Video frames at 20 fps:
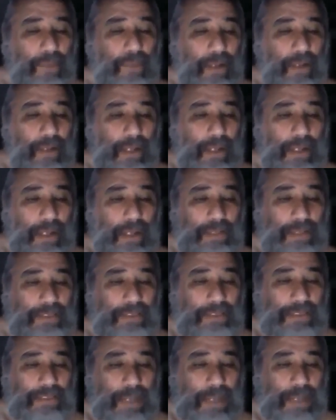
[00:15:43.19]

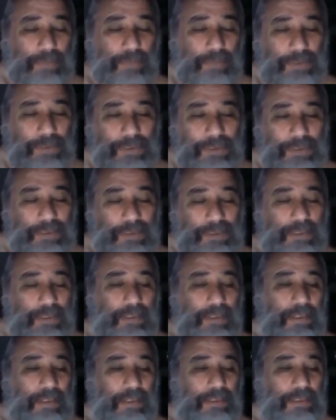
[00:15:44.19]
This happens
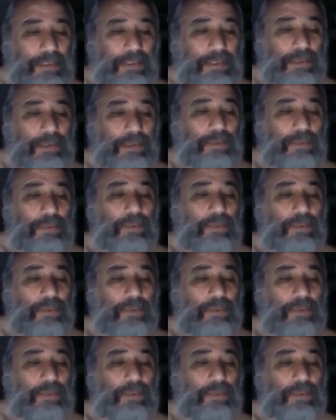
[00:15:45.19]
to